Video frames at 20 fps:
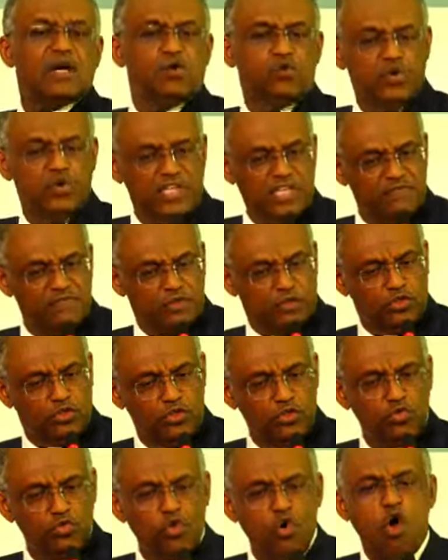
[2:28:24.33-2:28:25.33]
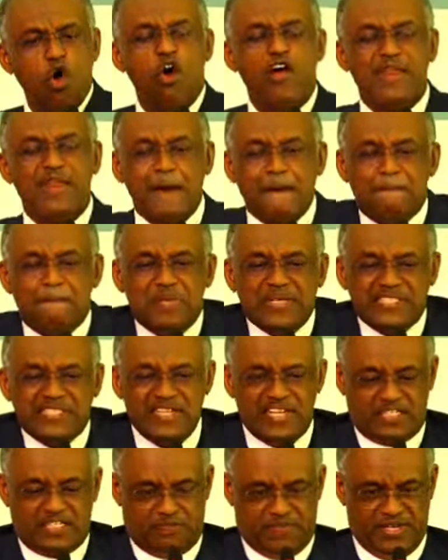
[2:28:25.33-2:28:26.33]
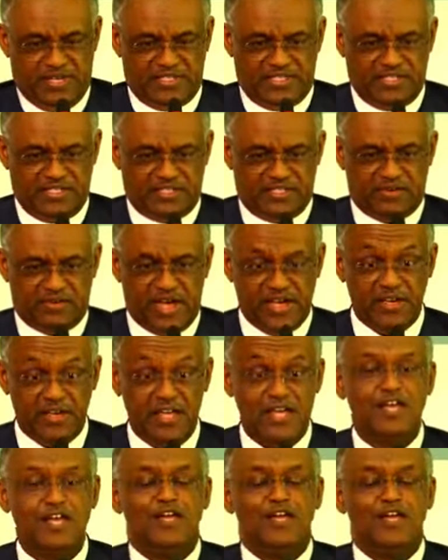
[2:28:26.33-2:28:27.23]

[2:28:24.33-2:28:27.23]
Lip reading: we give it to you on a business basis, right?